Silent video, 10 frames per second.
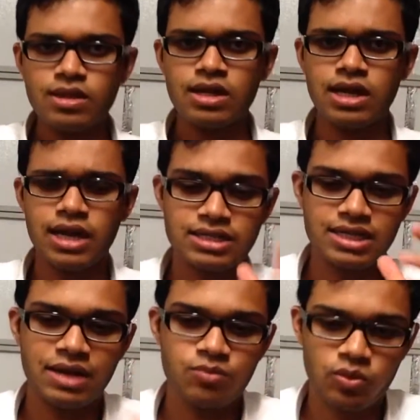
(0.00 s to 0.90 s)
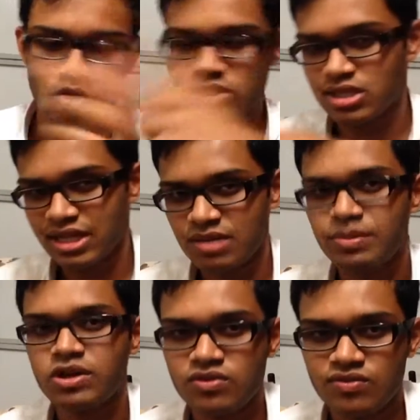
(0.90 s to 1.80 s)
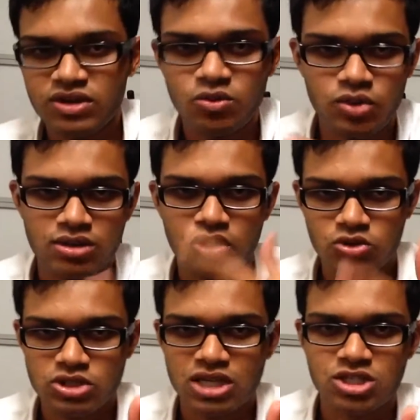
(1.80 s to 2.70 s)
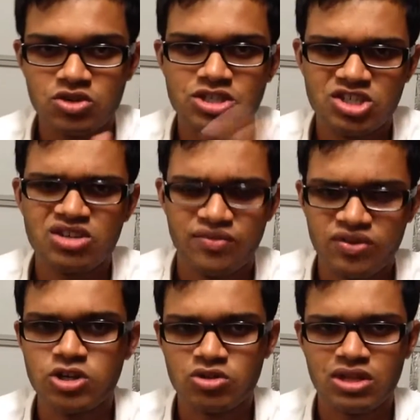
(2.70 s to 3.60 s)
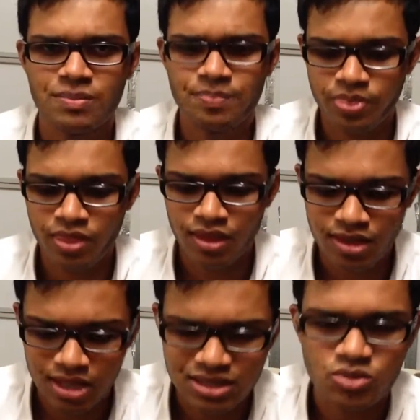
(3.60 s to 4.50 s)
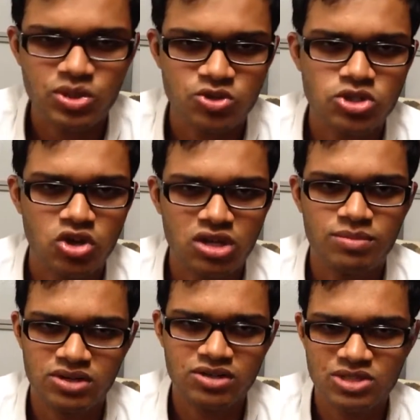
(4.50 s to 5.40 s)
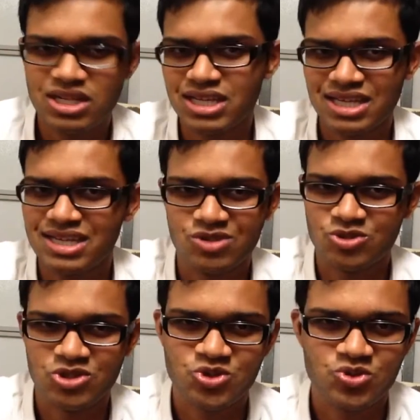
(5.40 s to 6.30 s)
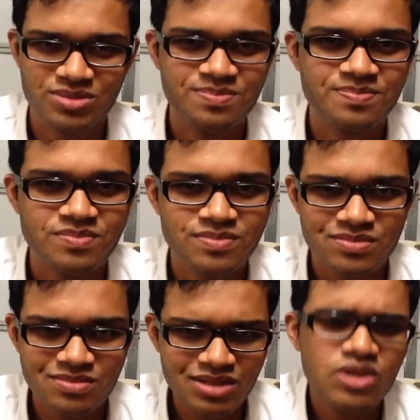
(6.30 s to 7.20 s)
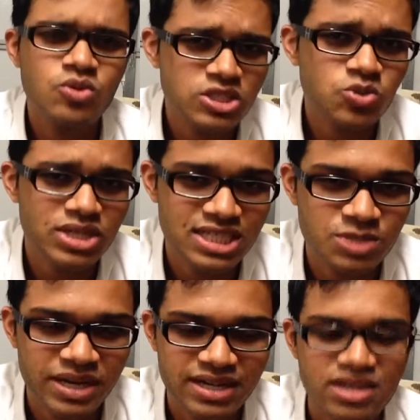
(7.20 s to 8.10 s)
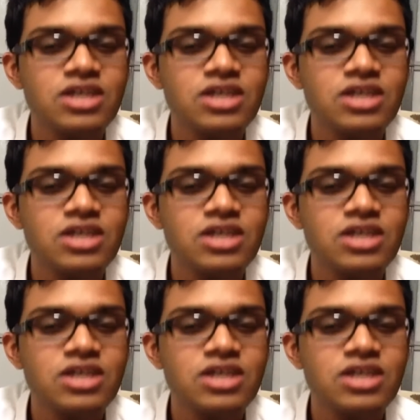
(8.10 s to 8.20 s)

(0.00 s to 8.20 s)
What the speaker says: And then I watched the later part of the video where the audio is actually good, and she referred to that, and the way she was talking about it was like, yeah, it was all screwed up, which is what is expected.